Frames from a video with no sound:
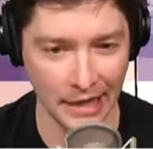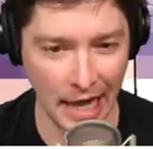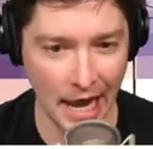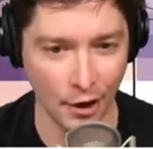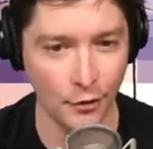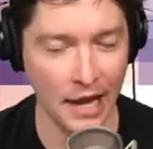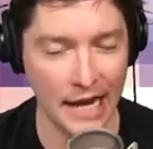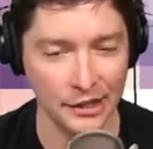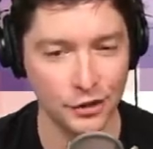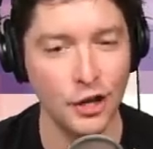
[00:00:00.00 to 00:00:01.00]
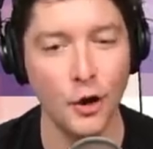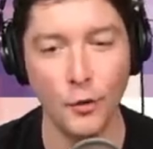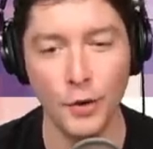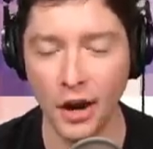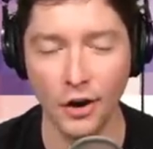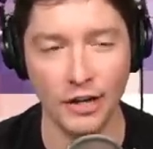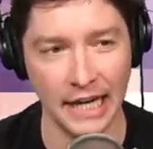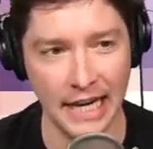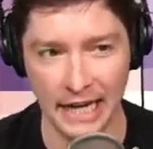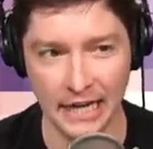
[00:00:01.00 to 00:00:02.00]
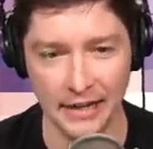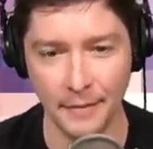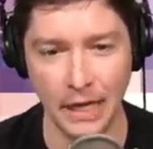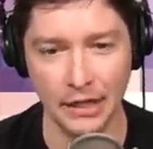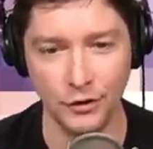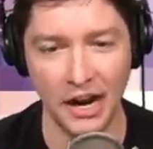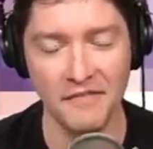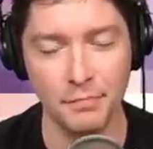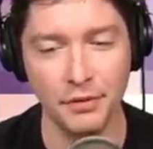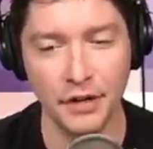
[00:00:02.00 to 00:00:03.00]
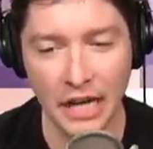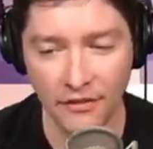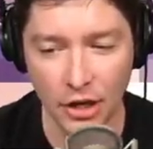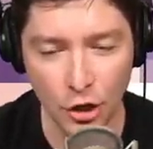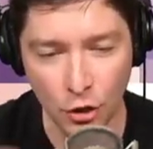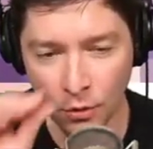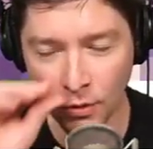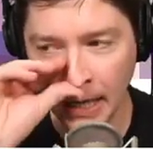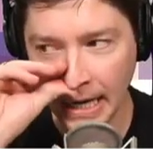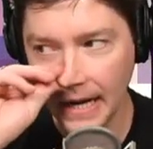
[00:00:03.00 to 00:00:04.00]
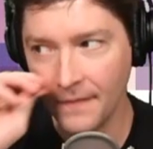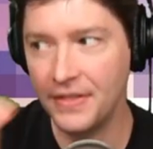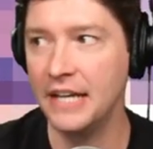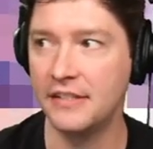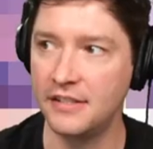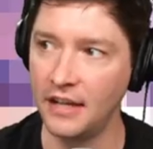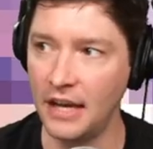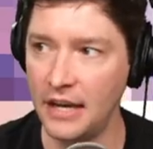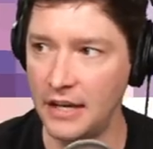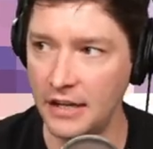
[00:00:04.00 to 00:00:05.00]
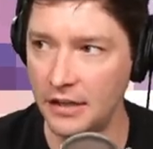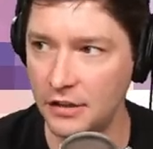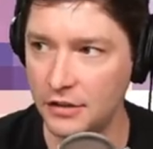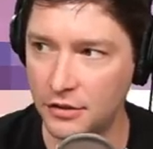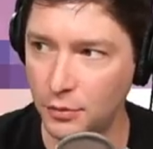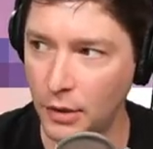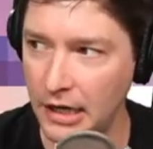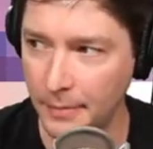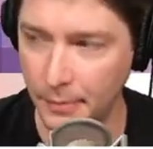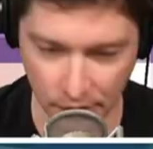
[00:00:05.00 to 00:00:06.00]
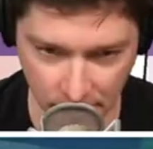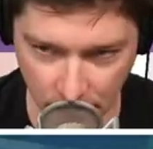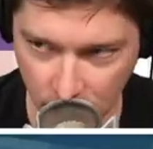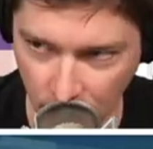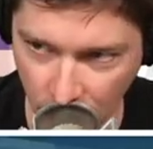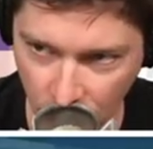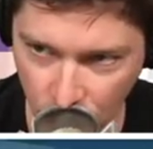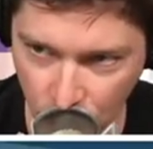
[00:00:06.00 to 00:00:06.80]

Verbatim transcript: at that. Okay, so we are in the Minecraft preview. This is, what number is this? I think it's